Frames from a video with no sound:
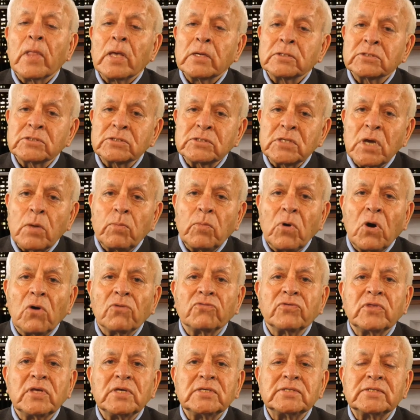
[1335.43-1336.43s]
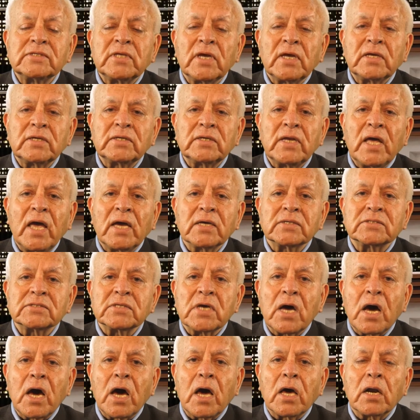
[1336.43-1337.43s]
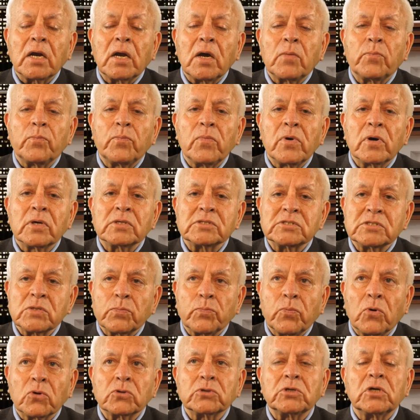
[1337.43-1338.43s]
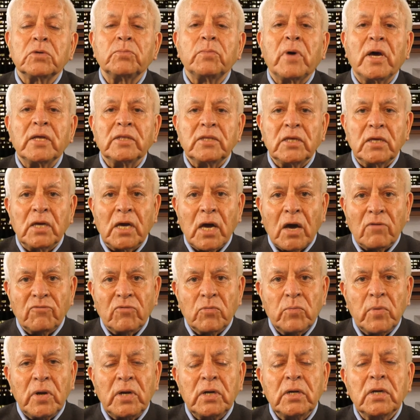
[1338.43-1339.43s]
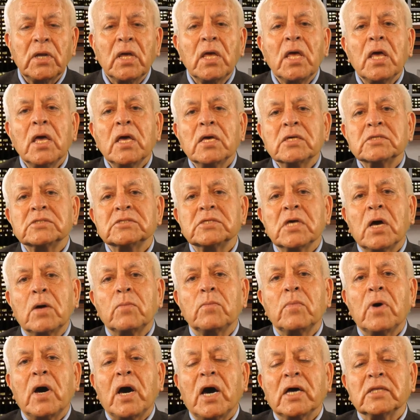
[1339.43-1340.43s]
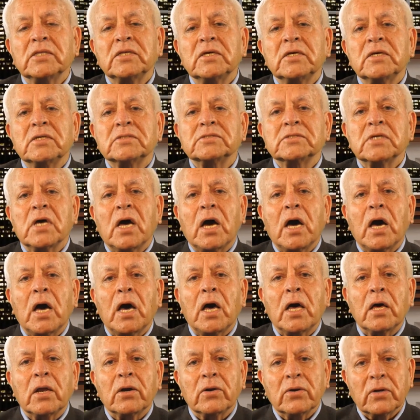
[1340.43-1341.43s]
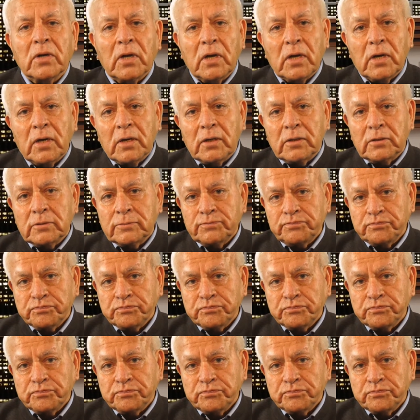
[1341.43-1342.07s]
Some of these think tanks are supported by the government, some others are